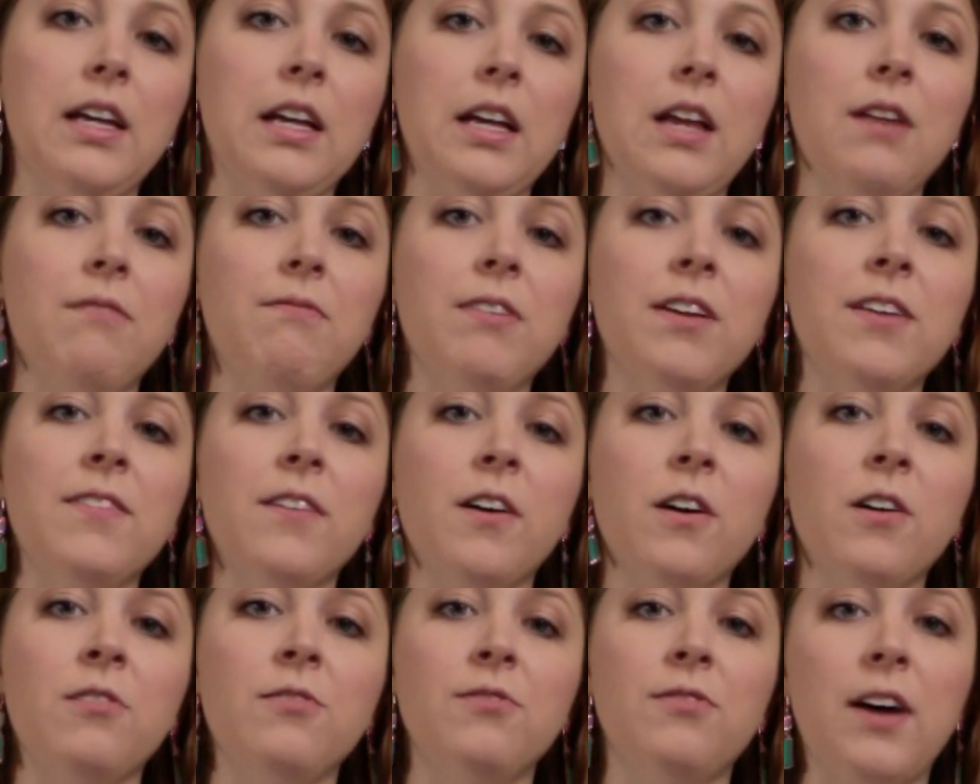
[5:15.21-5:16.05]
In
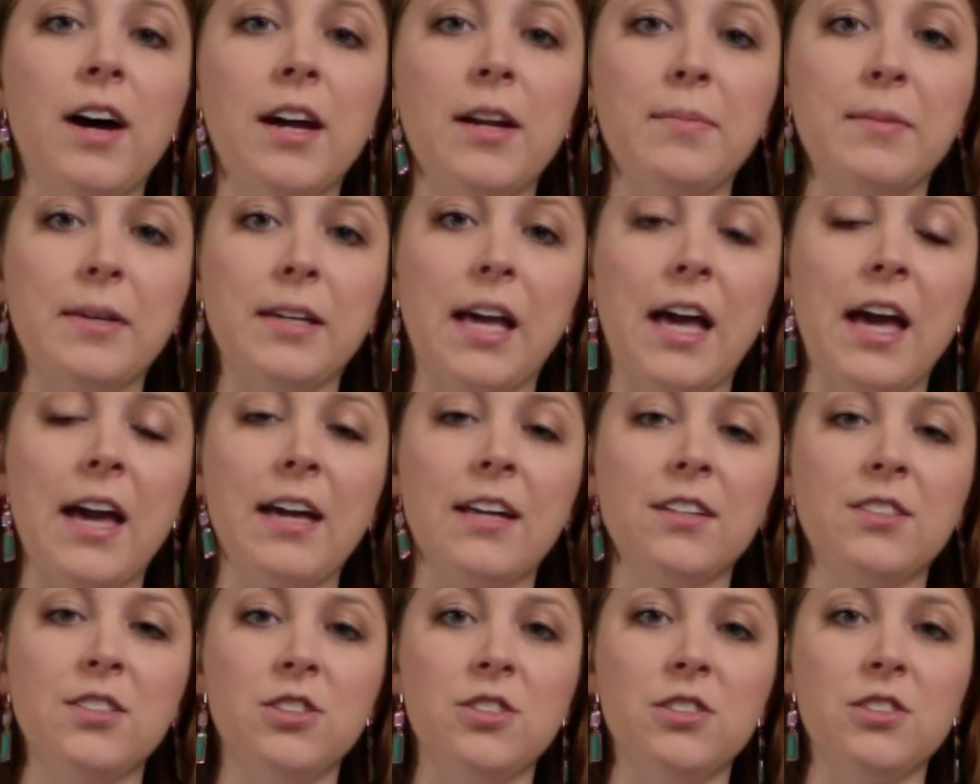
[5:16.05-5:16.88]
vivo, vitamin
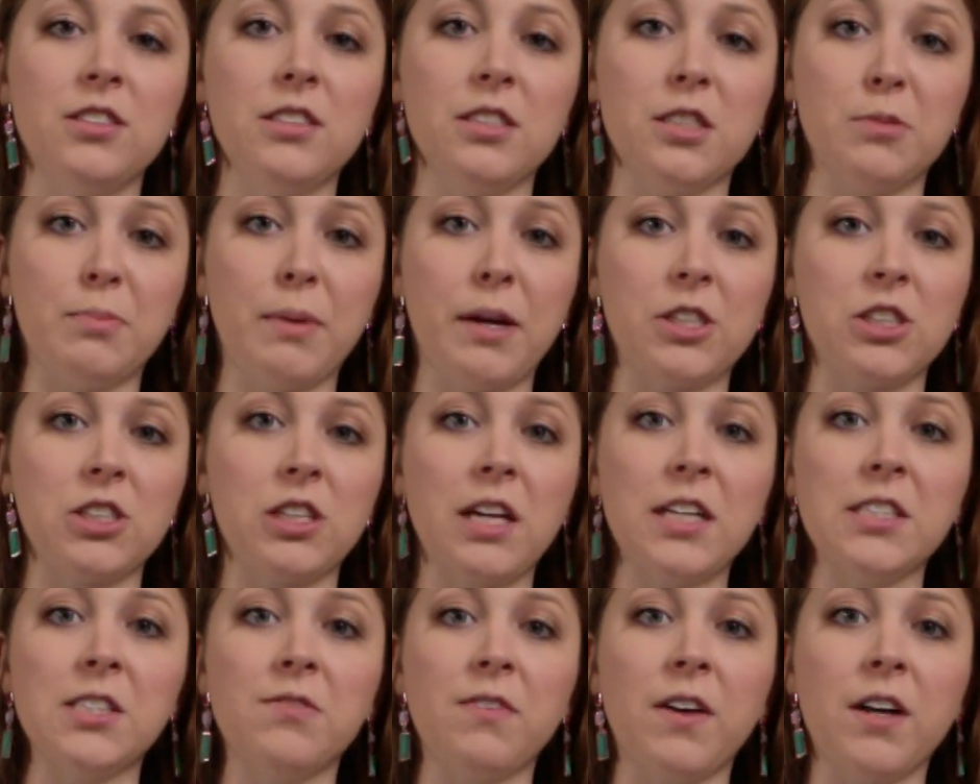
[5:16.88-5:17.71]
K is used in
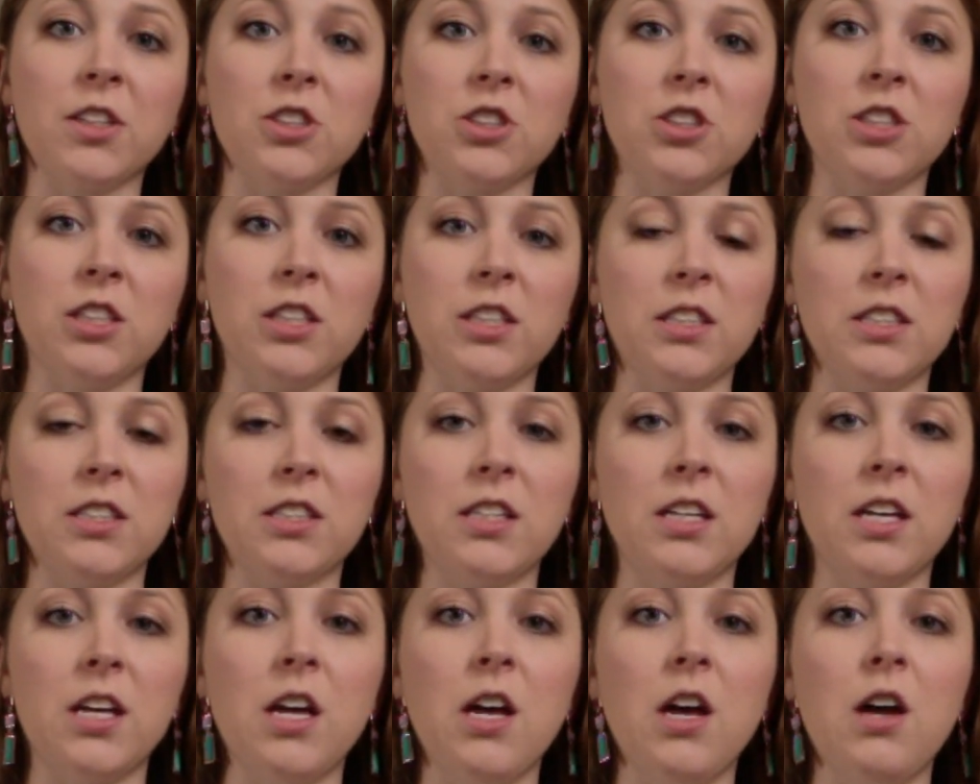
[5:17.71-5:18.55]
specialized
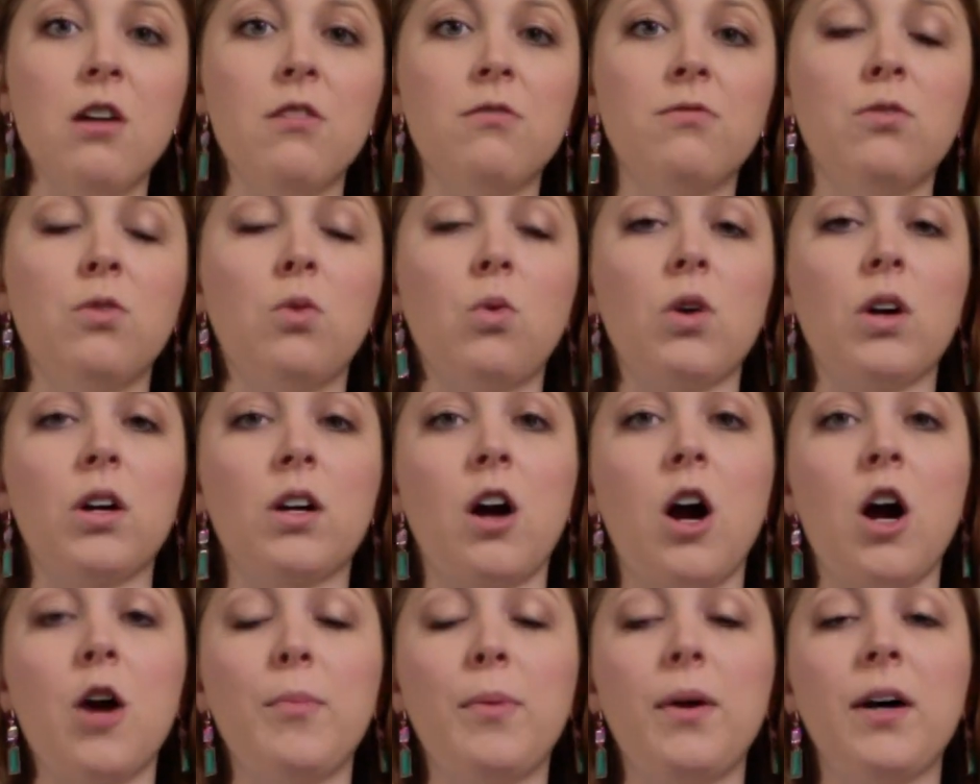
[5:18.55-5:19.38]
functions for
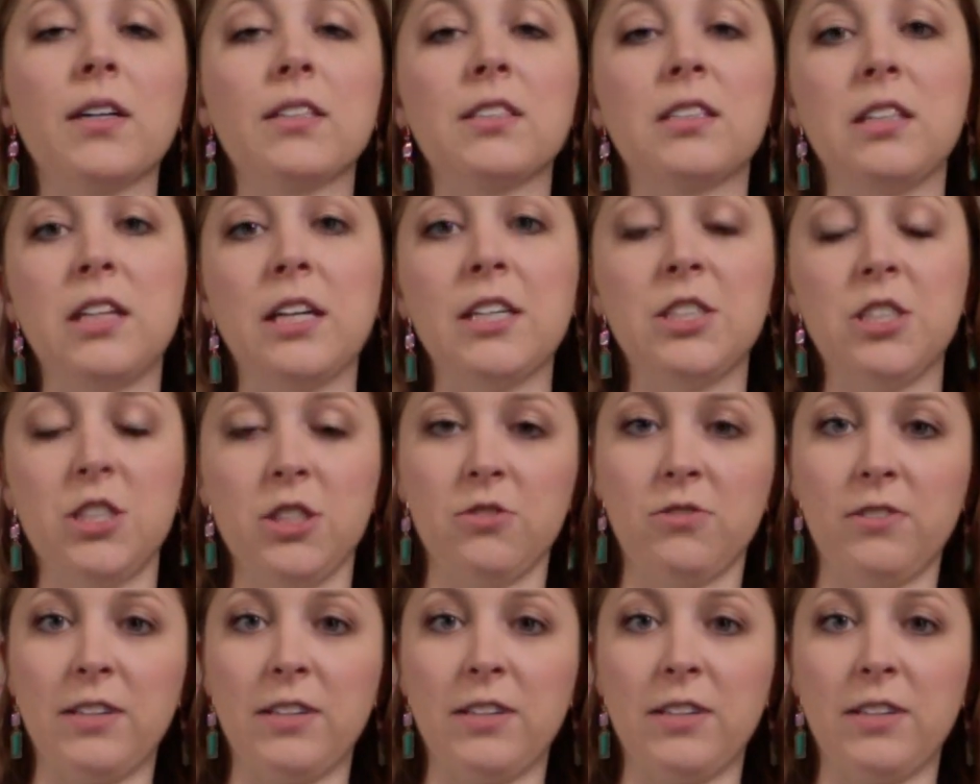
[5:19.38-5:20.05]
carboxylation